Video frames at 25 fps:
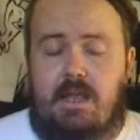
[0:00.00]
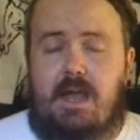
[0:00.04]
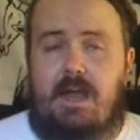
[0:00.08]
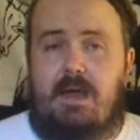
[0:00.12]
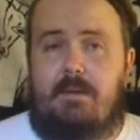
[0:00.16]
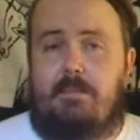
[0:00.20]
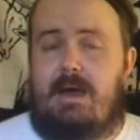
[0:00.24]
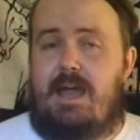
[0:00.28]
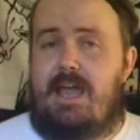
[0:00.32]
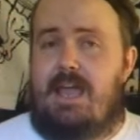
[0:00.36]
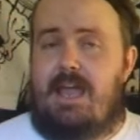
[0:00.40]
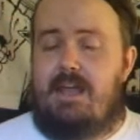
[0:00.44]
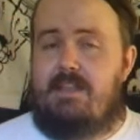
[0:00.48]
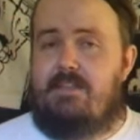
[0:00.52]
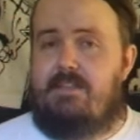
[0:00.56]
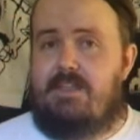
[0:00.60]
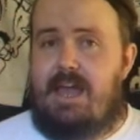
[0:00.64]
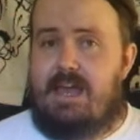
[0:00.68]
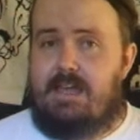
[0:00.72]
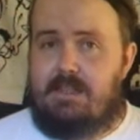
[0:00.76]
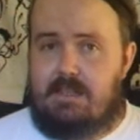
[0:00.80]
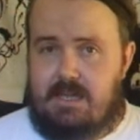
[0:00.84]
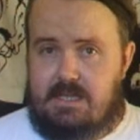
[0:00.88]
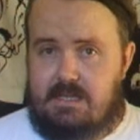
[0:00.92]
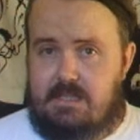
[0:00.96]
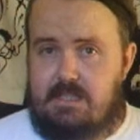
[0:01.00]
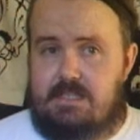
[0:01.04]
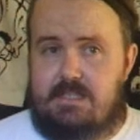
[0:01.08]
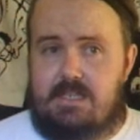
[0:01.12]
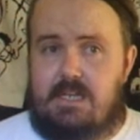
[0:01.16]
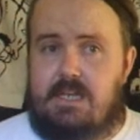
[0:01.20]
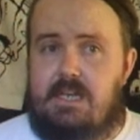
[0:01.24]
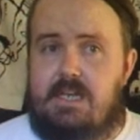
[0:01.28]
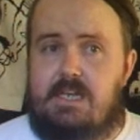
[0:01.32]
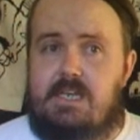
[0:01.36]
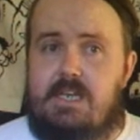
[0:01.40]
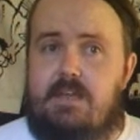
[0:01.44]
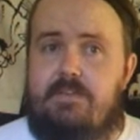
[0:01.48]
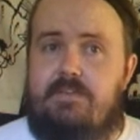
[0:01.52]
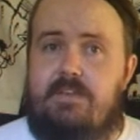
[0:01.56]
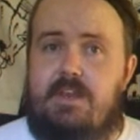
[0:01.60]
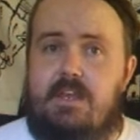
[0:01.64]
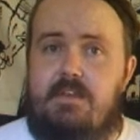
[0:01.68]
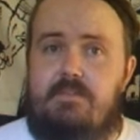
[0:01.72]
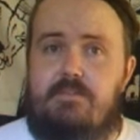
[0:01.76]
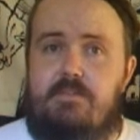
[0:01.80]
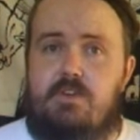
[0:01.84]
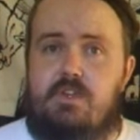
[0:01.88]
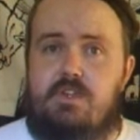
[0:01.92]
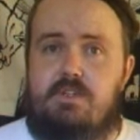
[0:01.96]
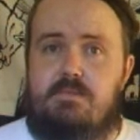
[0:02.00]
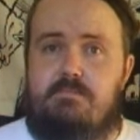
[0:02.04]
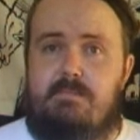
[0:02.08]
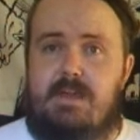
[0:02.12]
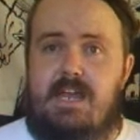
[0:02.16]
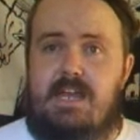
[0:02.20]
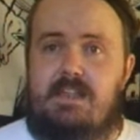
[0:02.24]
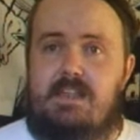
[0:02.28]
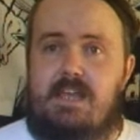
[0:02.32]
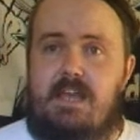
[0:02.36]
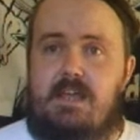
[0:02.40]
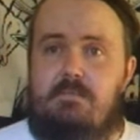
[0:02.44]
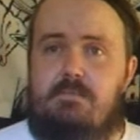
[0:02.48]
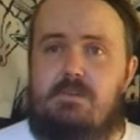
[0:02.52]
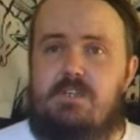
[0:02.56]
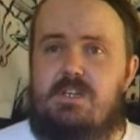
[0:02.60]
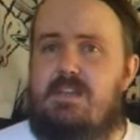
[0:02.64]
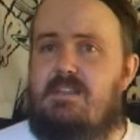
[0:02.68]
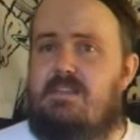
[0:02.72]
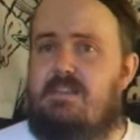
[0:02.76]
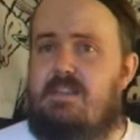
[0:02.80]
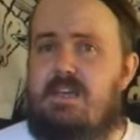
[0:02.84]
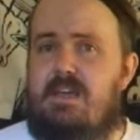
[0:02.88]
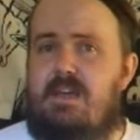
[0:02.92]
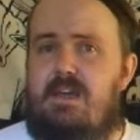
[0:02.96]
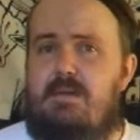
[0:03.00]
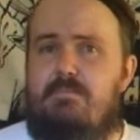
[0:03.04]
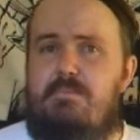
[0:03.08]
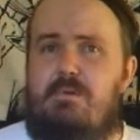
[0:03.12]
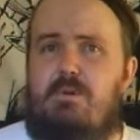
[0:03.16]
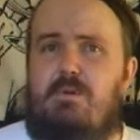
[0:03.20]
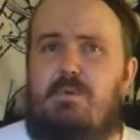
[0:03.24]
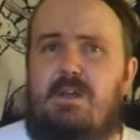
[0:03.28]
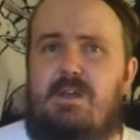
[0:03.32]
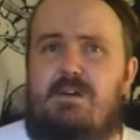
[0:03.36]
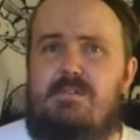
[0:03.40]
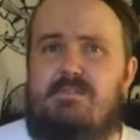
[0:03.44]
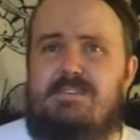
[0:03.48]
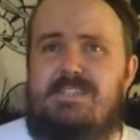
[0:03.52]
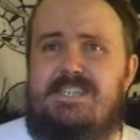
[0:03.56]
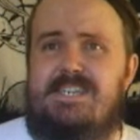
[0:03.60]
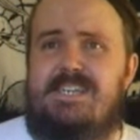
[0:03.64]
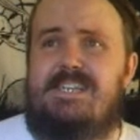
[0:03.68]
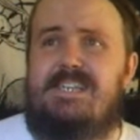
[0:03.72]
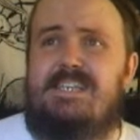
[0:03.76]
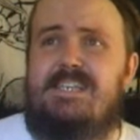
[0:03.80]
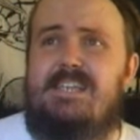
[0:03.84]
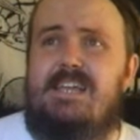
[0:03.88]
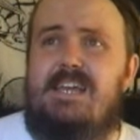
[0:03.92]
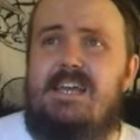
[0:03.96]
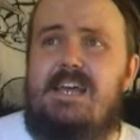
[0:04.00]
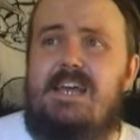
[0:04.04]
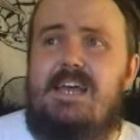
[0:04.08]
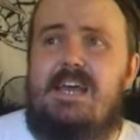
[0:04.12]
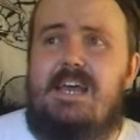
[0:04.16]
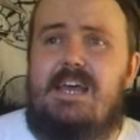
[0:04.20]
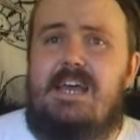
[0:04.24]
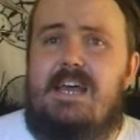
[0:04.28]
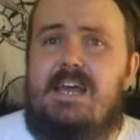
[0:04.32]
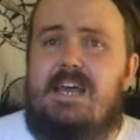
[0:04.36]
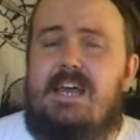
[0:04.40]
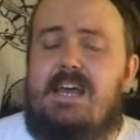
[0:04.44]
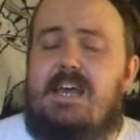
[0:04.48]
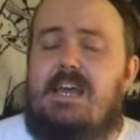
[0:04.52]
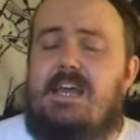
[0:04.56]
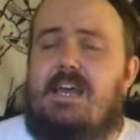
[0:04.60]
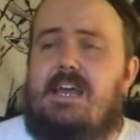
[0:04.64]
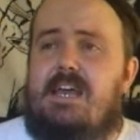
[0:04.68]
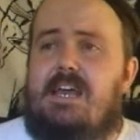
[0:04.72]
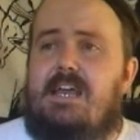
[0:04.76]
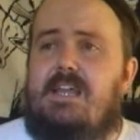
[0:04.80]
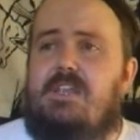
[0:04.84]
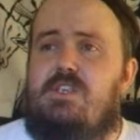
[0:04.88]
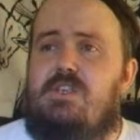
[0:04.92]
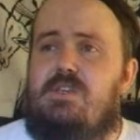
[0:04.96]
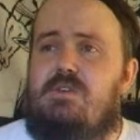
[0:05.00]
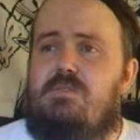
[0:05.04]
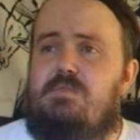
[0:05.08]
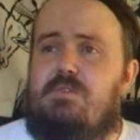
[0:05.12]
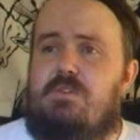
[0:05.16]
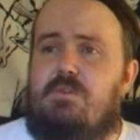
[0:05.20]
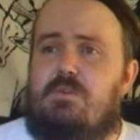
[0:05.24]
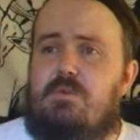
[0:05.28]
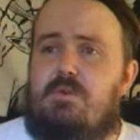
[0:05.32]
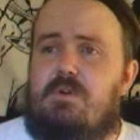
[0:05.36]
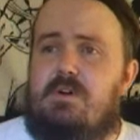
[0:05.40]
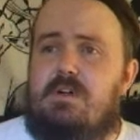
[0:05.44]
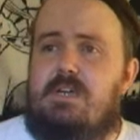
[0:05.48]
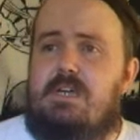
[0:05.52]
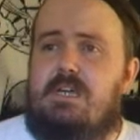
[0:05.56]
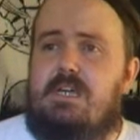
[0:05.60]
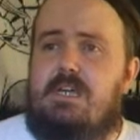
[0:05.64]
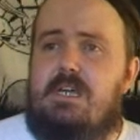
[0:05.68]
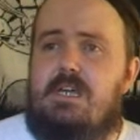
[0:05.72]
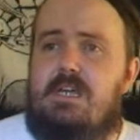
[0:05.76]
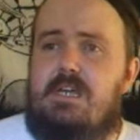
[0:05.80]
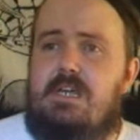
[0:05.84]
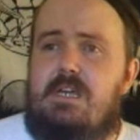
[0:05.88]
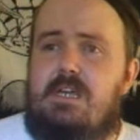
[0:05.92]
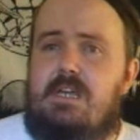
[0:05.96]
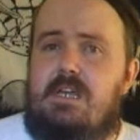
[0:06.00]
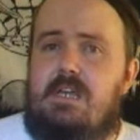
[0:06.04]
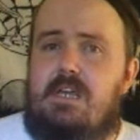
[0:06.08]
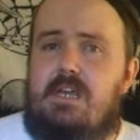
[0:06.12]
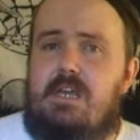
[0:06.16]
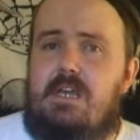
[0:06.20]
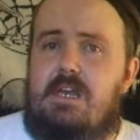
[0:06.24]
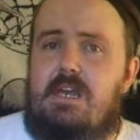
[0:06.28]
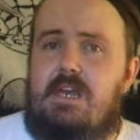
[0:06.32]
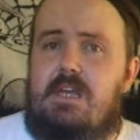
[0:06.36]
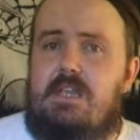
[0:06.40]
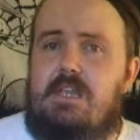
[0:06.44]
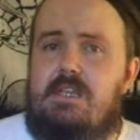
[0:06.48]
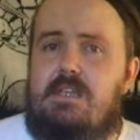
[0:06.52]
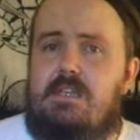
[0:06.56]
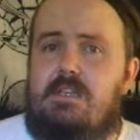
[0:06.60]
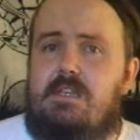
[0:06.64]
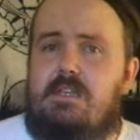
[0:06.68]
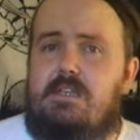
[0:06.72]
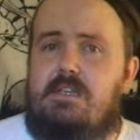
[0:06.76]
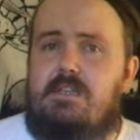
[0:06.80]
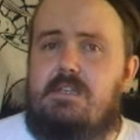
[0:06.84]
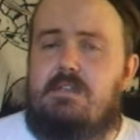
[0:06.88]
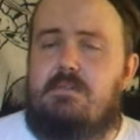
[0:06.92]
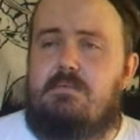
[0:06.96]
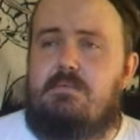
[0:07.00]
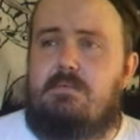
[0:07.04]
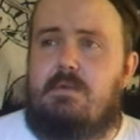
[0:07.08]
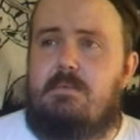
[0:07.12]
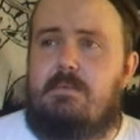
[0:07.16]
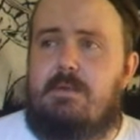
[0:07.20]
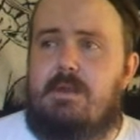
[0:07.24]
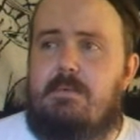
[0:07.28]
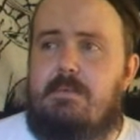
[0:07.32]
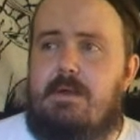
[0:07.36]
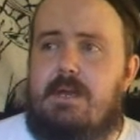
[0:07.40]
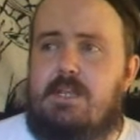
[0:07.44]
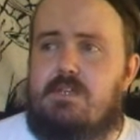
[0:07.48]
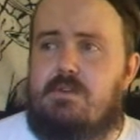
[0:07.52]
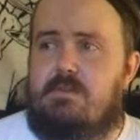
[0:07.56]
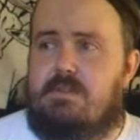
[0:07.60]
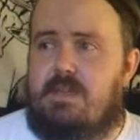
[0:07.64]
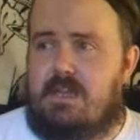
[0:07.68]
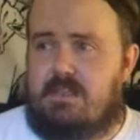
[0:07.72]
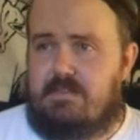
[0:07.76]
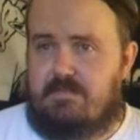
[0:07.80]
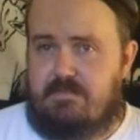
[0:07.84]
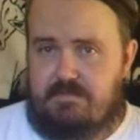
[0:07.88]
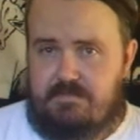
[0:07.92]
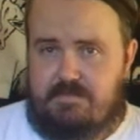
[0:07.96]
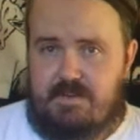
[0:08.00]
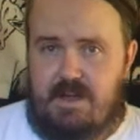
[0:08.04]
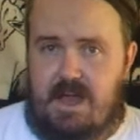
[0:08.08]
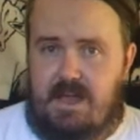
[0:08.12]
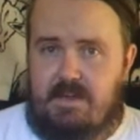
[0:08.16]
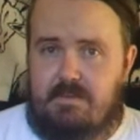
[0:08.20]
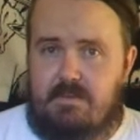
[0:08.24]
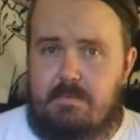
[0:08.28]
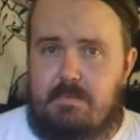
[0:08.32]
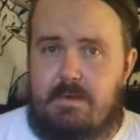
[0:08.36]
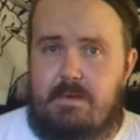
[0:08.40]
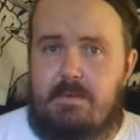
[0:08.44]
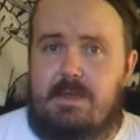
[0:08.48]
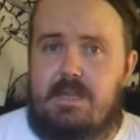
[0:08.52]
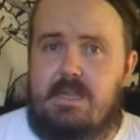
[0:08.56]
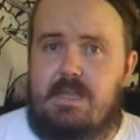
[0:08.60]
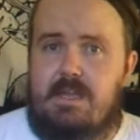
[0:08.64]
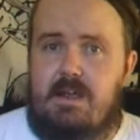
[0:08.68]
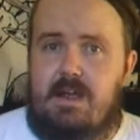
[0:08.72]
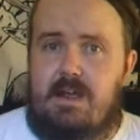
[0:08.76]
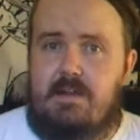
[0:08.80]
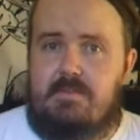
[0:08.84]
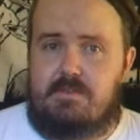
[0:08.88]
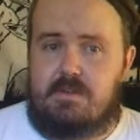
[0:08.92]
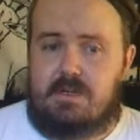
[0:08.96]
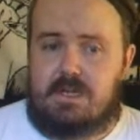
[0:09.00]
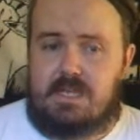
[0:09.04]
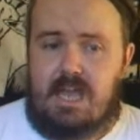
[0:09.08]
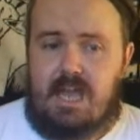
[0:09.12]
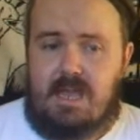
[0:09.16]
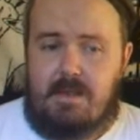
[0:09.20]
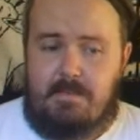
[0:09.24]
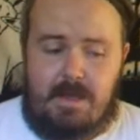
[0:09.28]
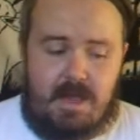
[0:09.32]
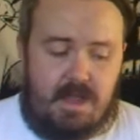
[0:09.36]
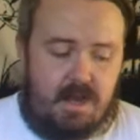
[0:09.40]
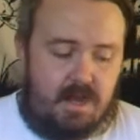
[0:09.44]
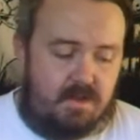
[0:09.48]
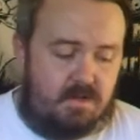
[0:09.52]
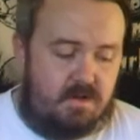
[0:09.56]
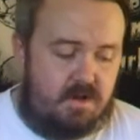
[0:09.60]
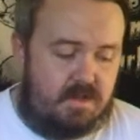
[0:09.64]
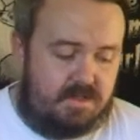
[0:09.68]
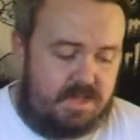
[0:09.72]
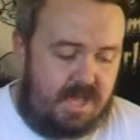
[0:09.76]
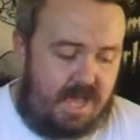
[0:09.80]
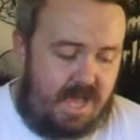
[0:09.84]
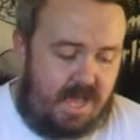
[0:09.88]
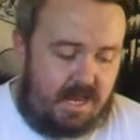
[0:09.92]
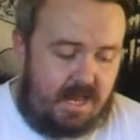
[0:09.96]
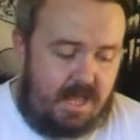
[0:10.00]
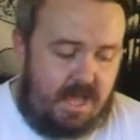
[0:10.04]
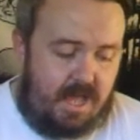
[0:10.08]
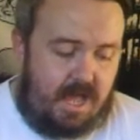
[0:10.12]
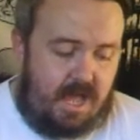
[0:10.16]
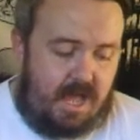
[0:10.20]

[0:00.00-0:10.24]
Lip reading: I had that, I had the CD-DVD version back then, which I think I bought when I was in New York in, would have been about 2005, so probably a year after it came out, I got that.